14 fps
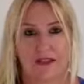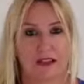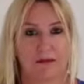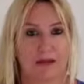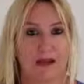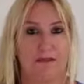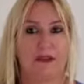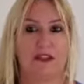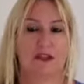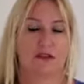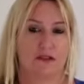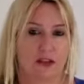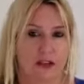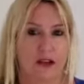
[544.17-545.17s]
that might be
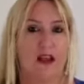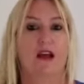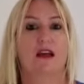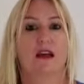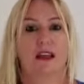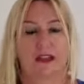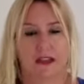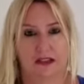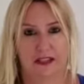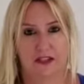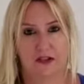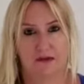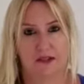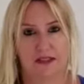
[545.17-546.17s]
different. It can lead
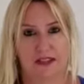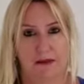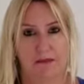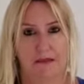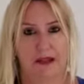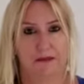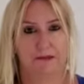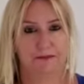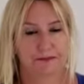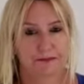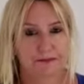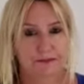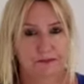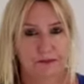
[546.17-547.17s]
to resentment.
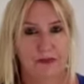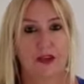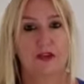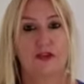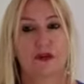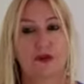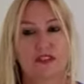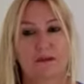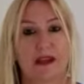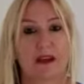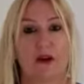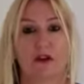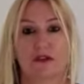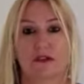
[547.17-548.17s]
Tourism can
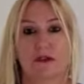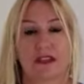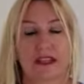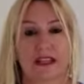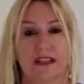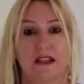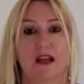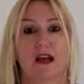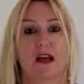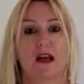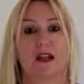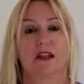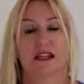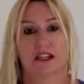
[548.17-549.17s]
also
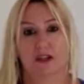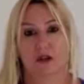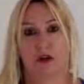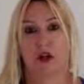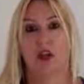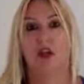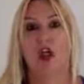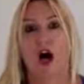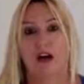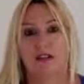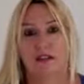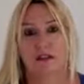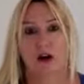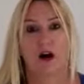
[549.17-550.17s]
lead to a
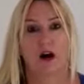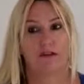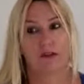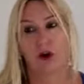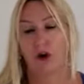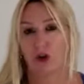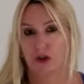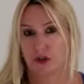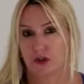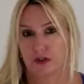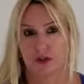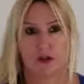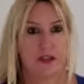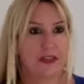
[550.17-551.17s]
loss of culture.
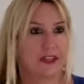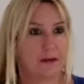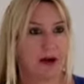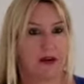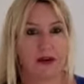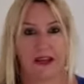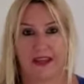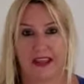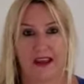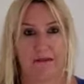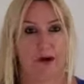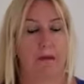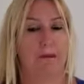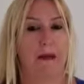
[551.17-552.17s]
So think about it again,
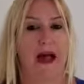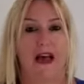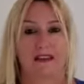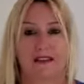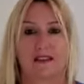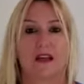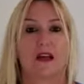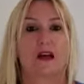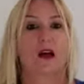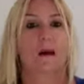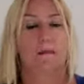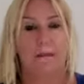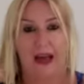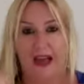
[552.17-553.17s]
when
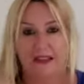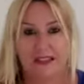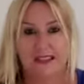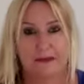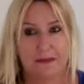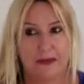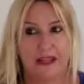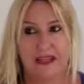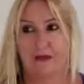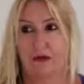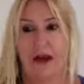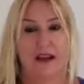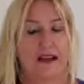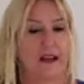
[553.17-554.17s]
masses meet,
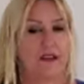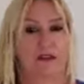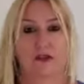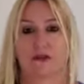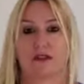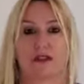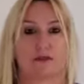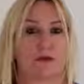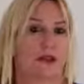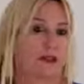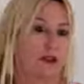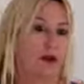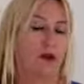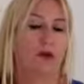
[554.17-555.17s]
right, and tourists bring
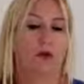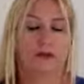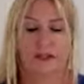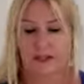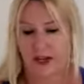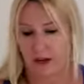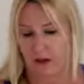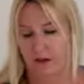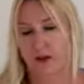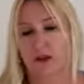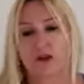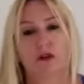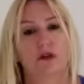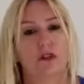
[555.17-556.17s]
their own style of
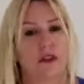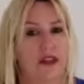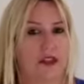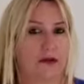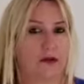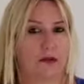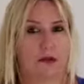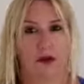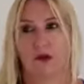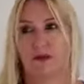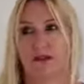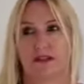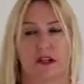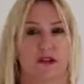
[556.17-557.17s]
clothing or their own
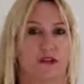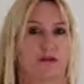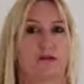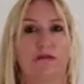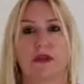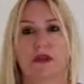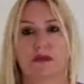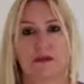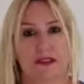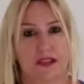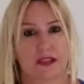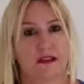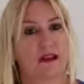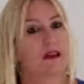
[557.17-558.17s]
style of
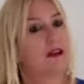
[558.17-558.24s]
music,